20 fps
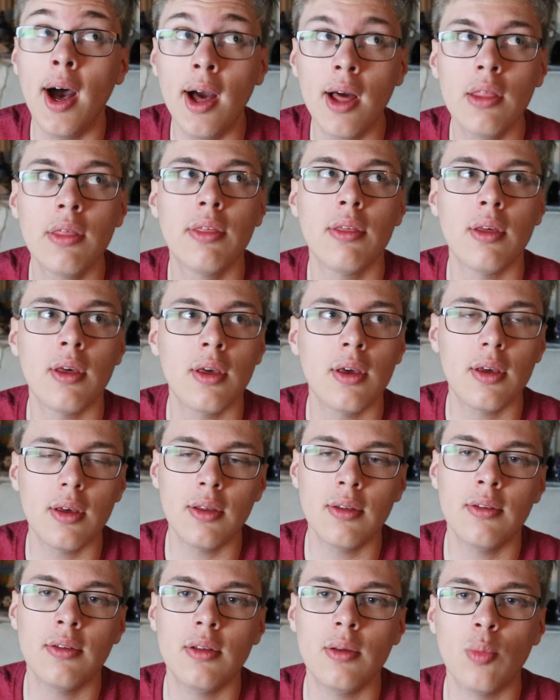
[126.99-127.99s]
I think
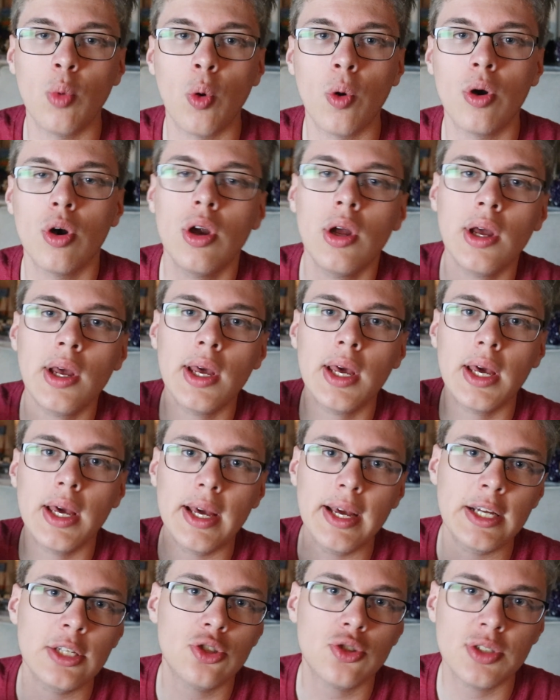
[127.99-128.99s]
is the more
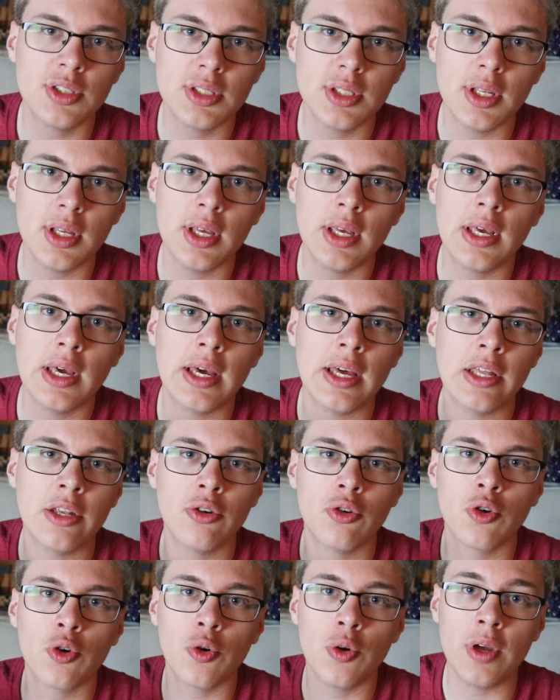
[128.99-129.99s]
interesting
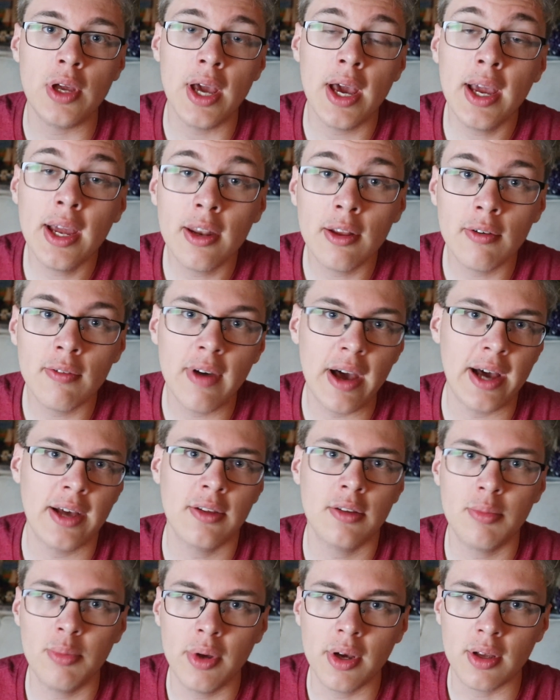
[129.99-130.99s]
and creative
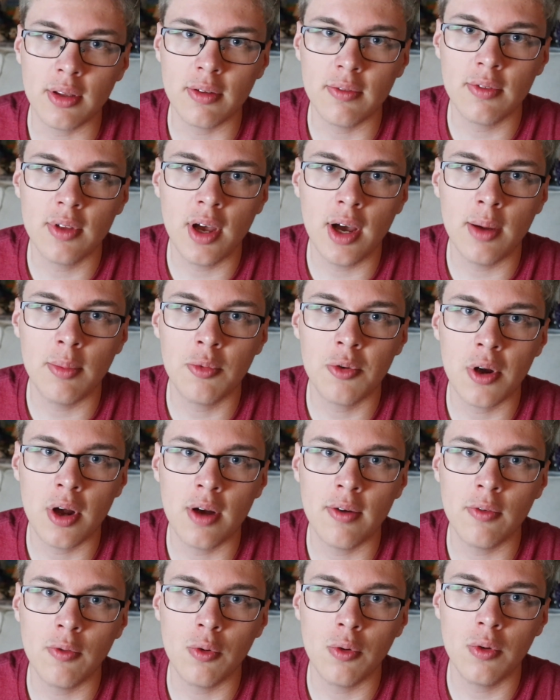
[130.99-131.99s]
aspect of time
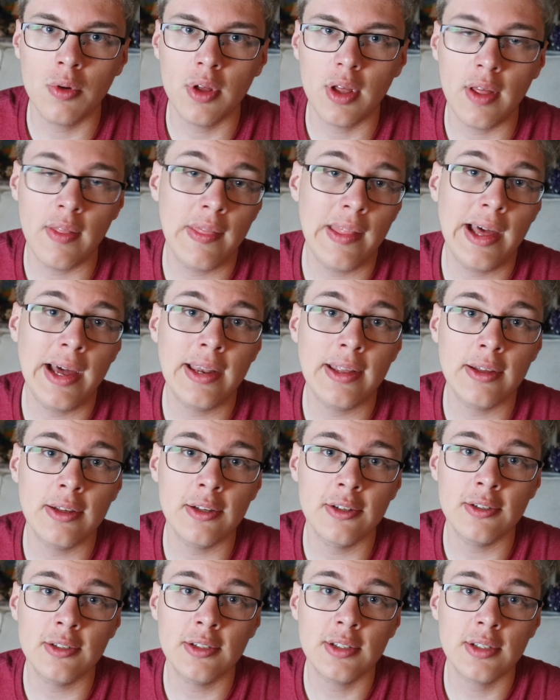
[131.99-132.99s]
travel, and that
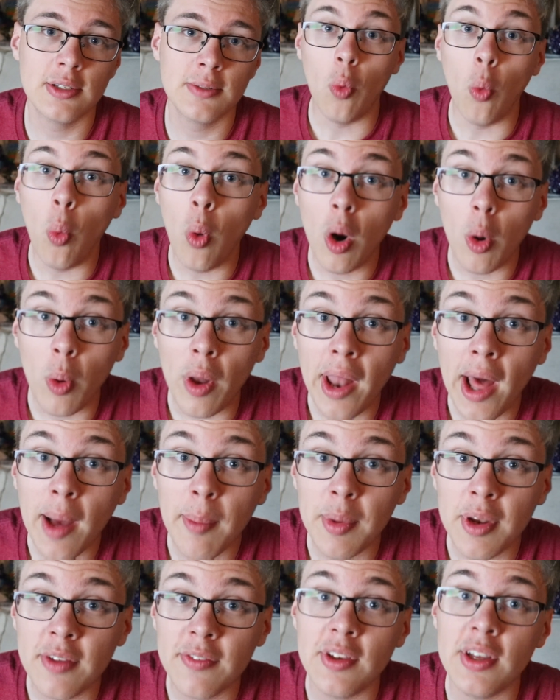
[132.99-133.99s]
is what would
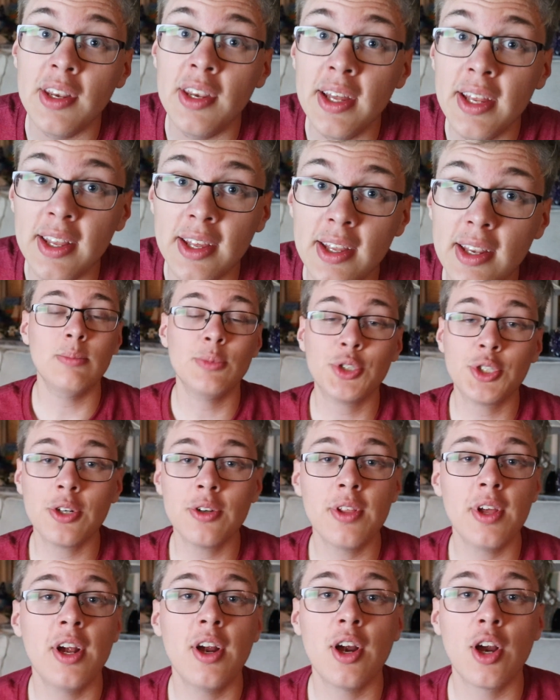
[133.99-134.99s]
happen if you did it. I'm
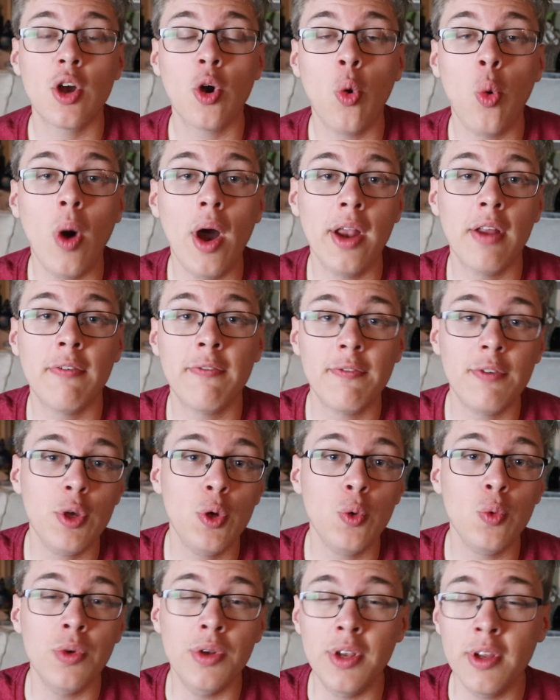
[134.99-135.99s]
sure there are quite a
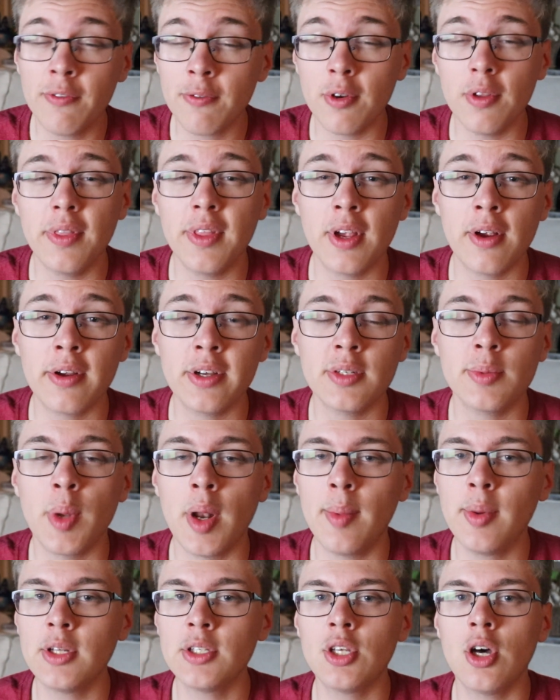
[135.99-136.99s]
few different theories, but
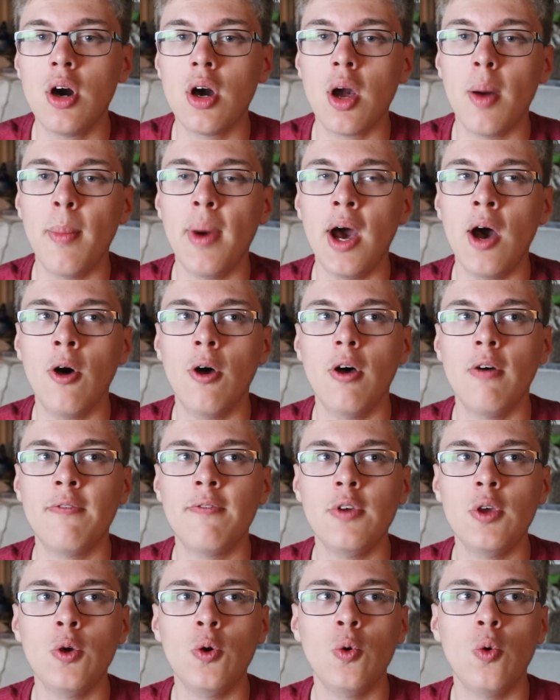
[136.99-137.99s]
I'm going to talk about a
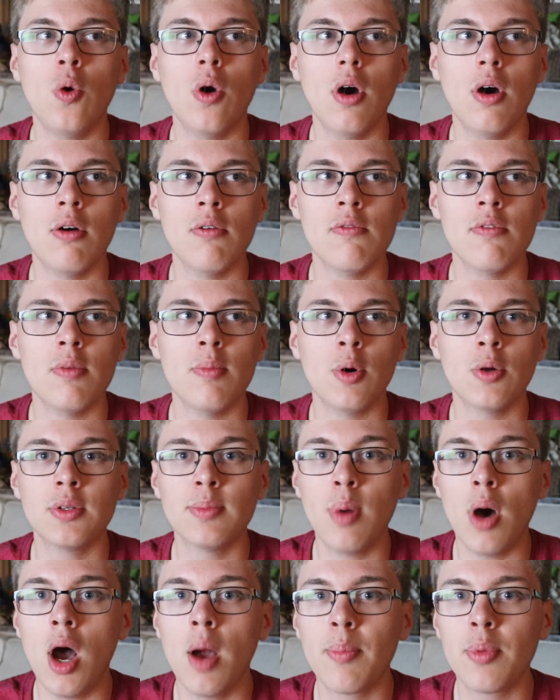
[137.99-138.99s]
few of the
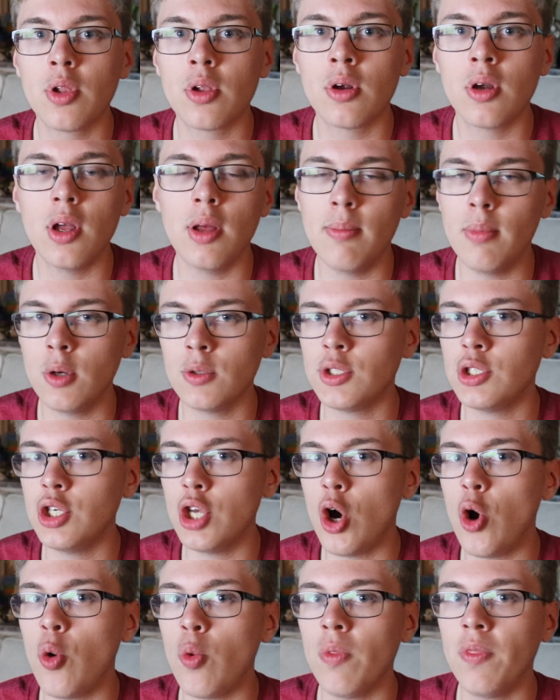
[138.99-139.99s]
most popular and most
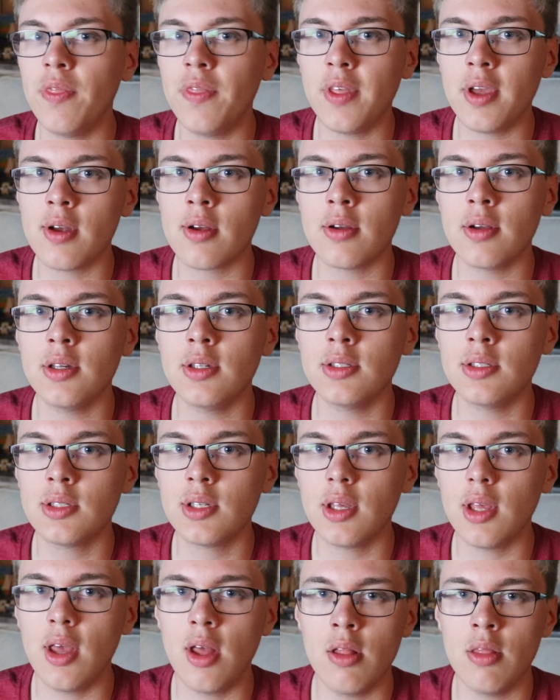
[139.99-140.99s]
known
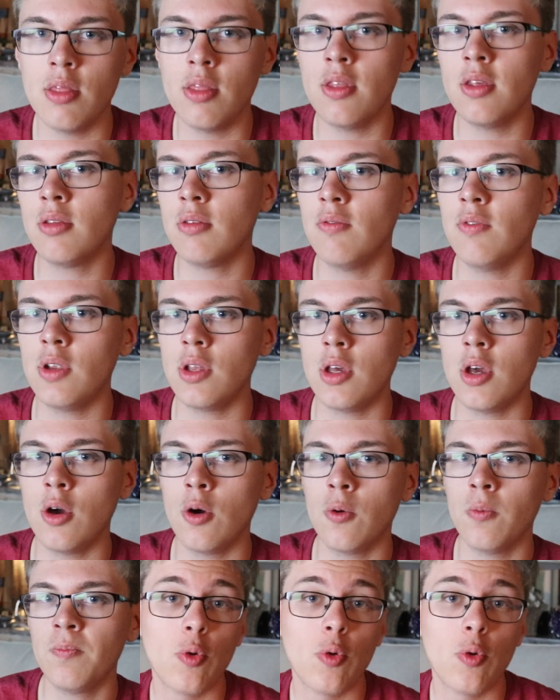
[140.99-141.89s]
theories in this video.